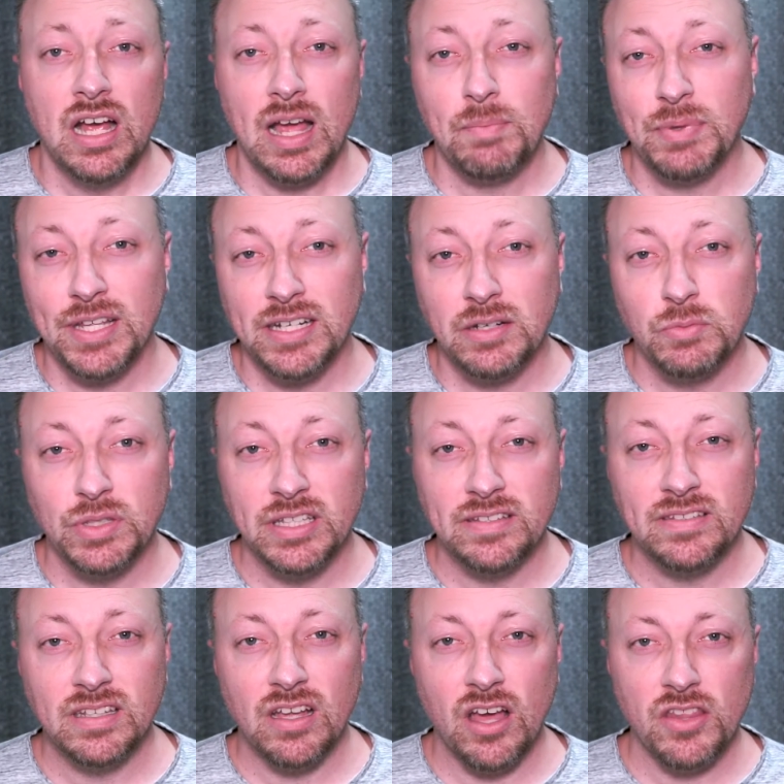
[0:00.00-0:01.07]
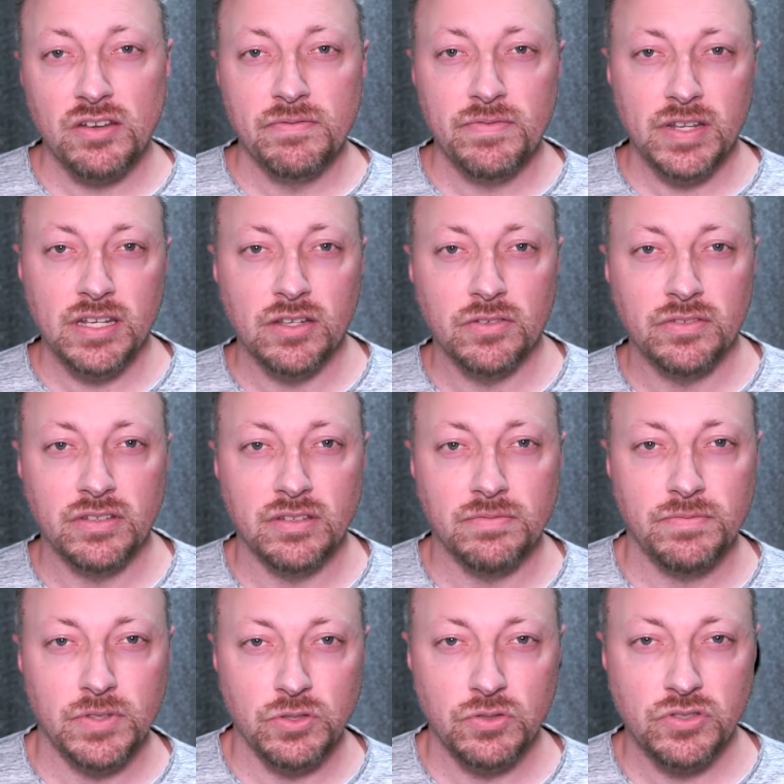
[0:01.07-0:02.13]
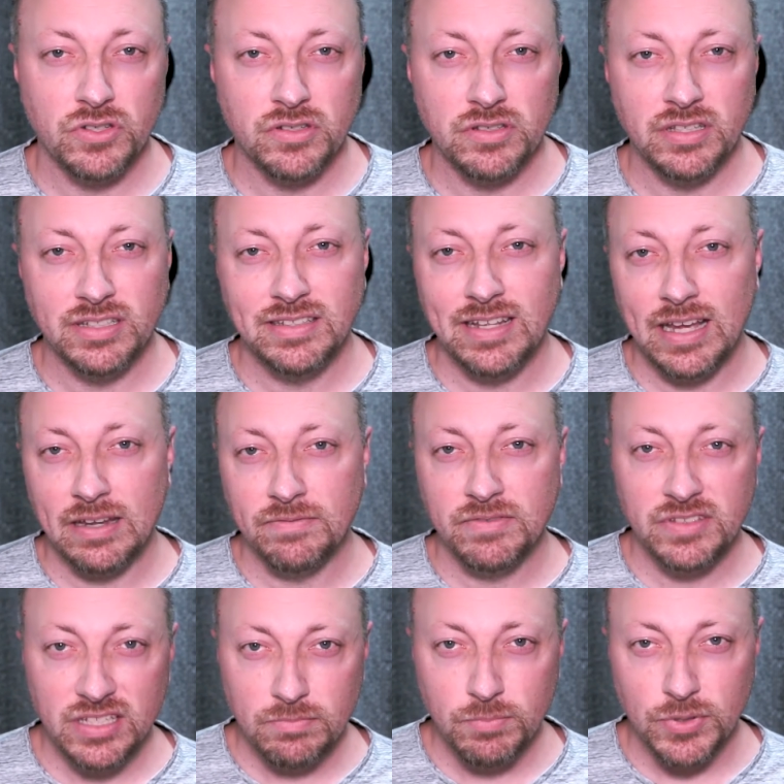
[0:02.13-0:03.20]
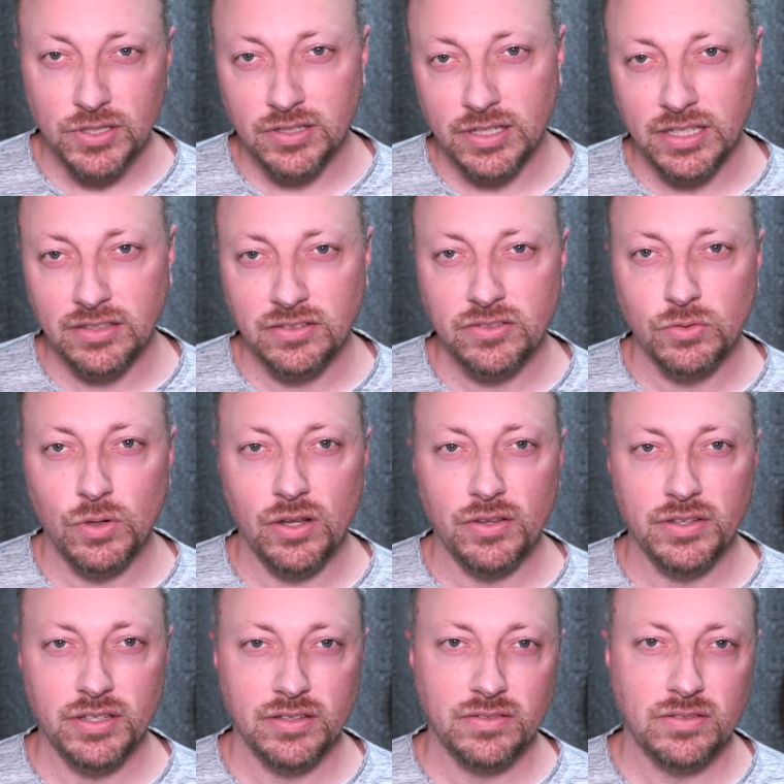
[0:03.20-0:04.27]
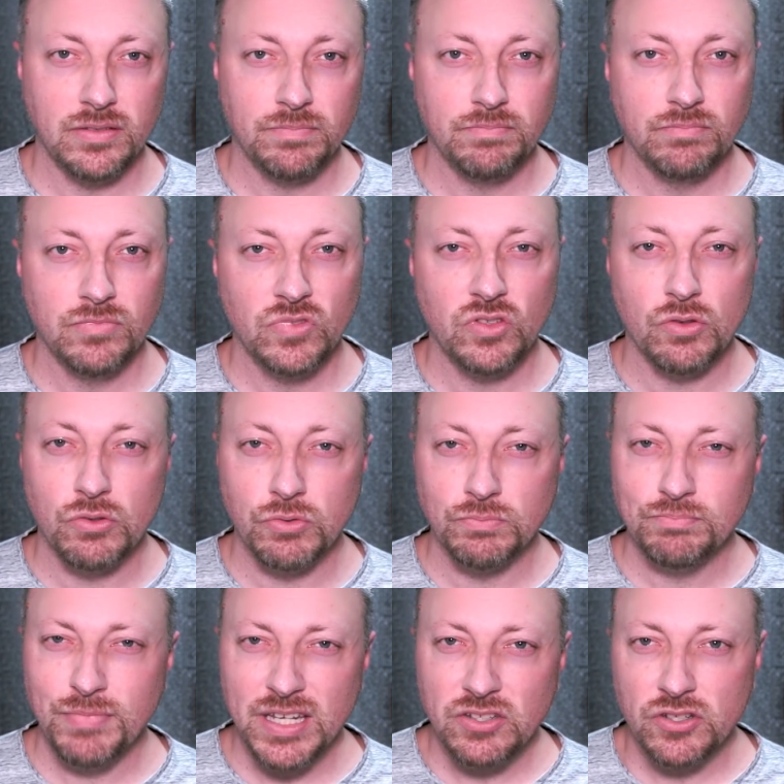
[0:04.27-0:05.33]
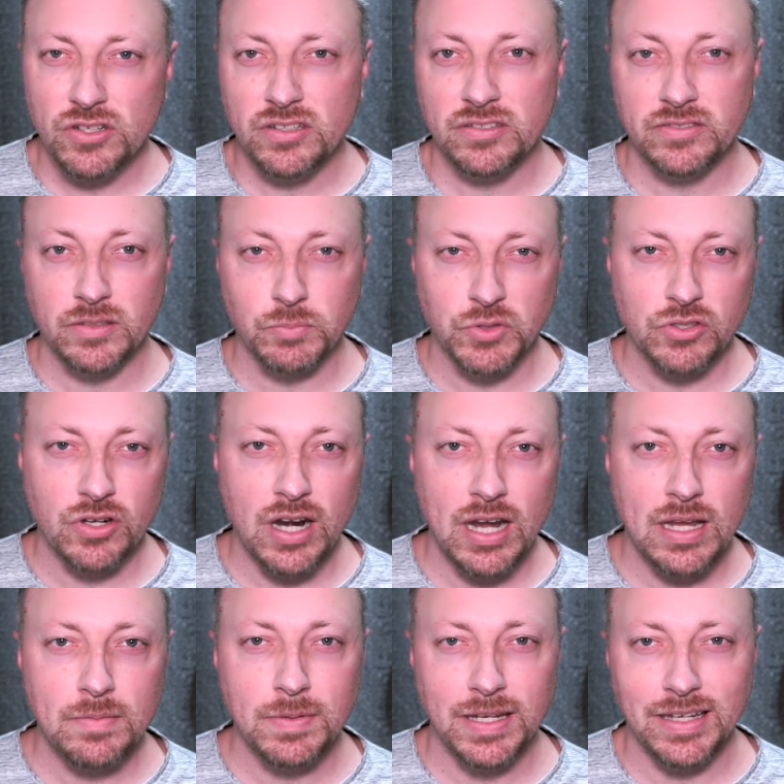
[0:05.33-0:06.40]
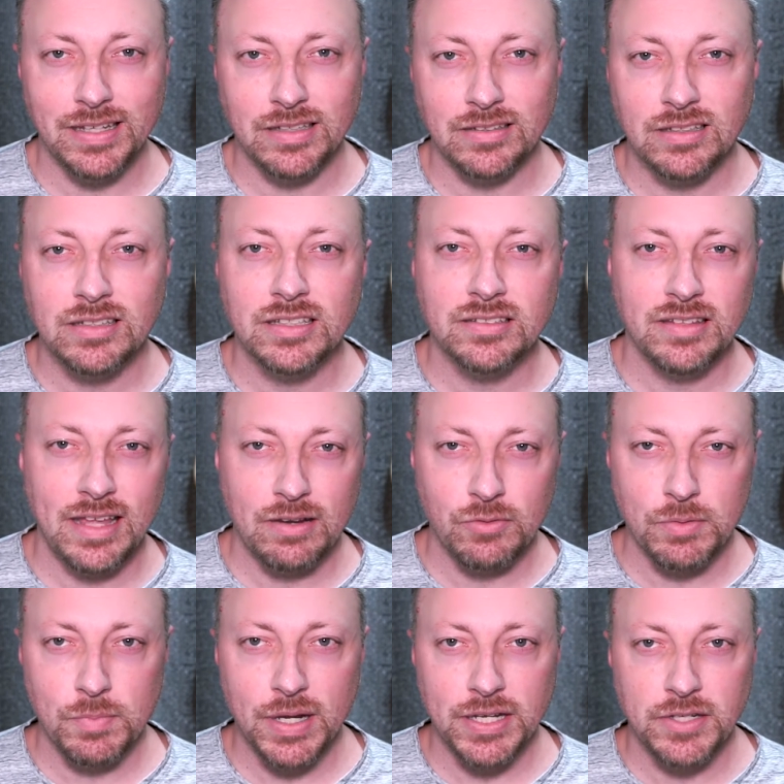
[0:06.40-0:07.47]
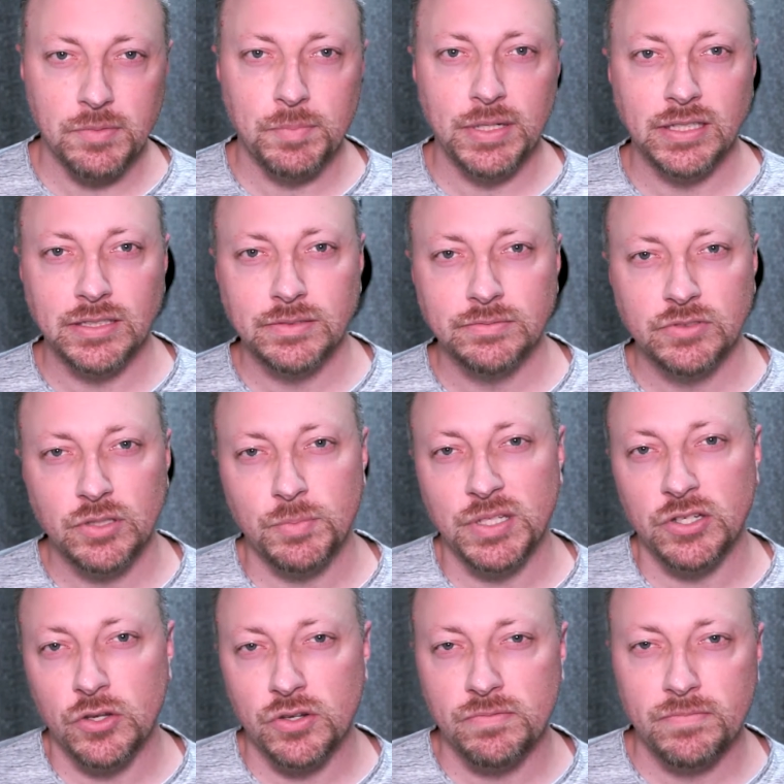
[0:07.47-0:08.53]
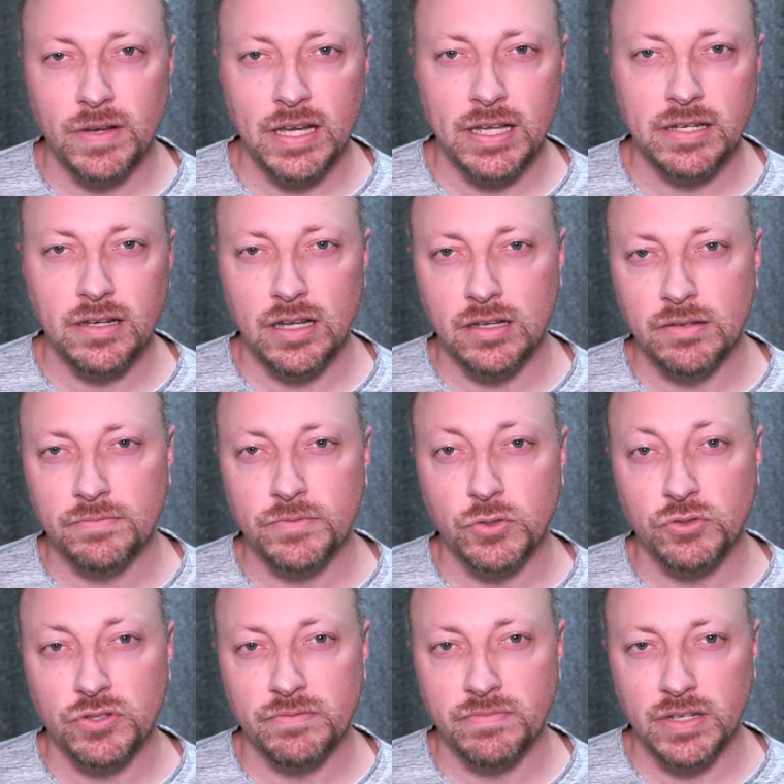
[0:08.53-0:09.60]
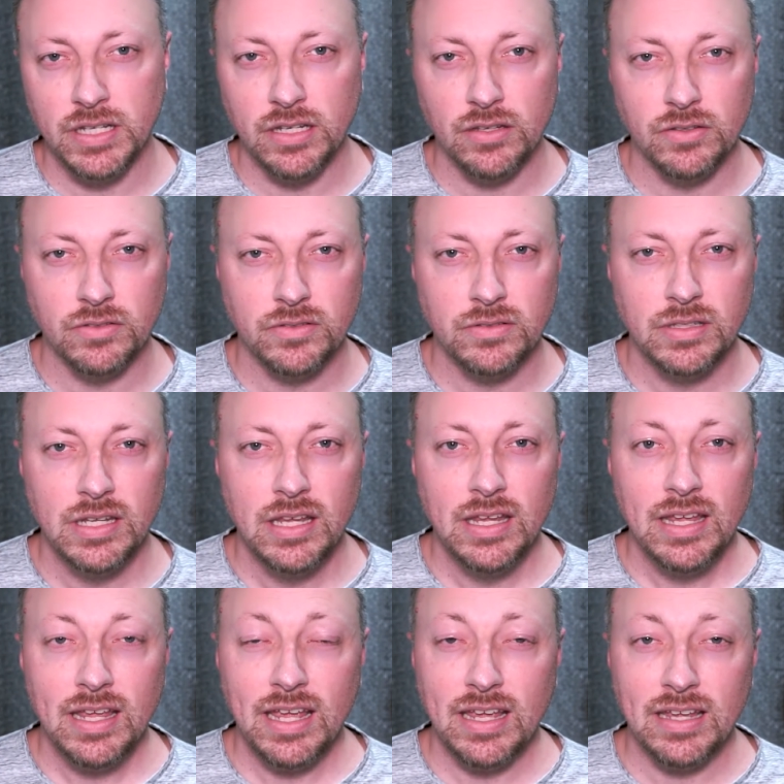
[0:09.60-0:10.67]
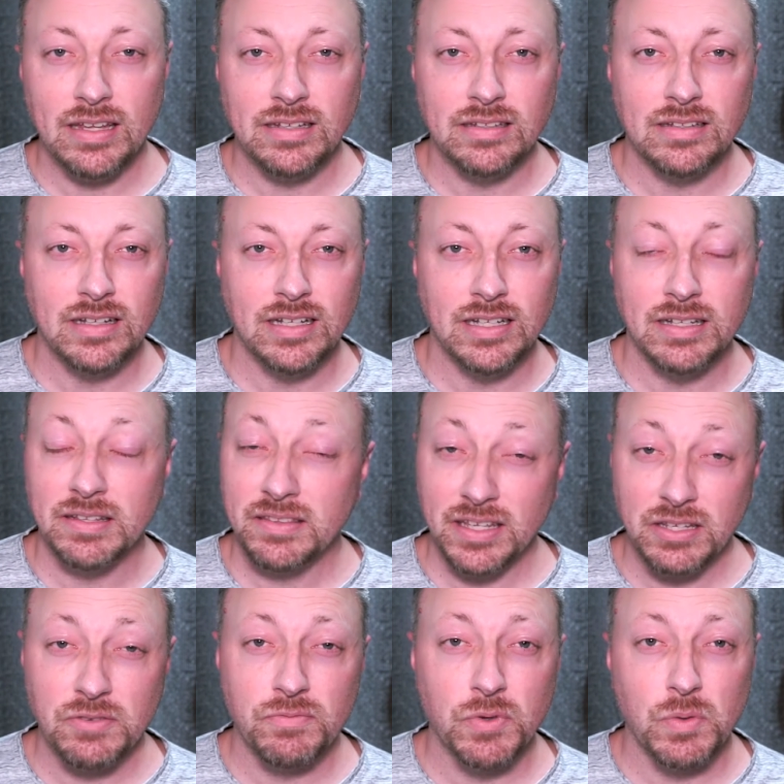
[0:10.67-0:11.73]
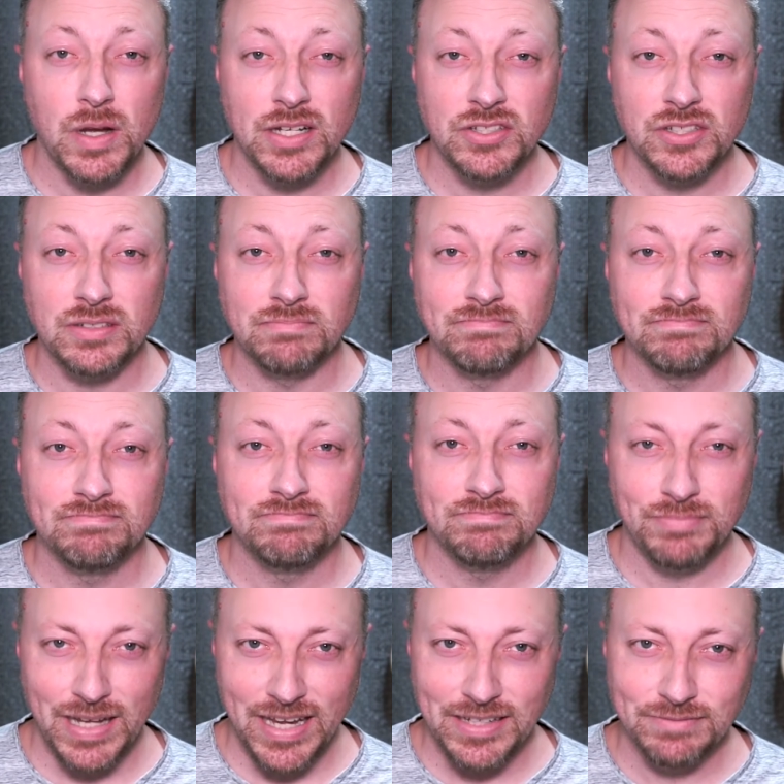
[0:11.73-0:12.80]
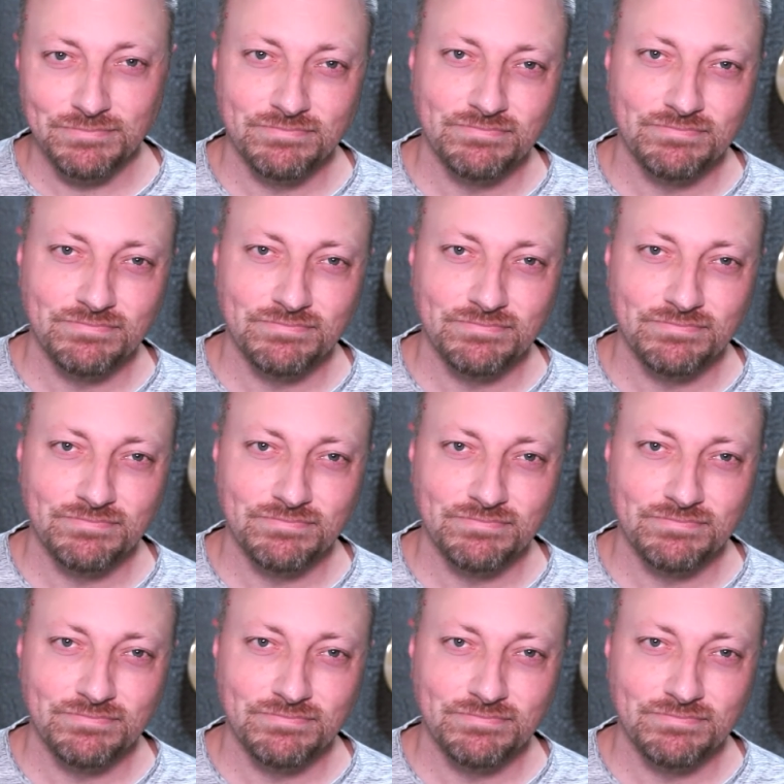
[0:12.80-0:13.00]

I plan on releasing other videos in the future that dive deeper into all this. So make sure to subscribe and click that reminder bell to be notified of future videos. And thank you for watching. Bye.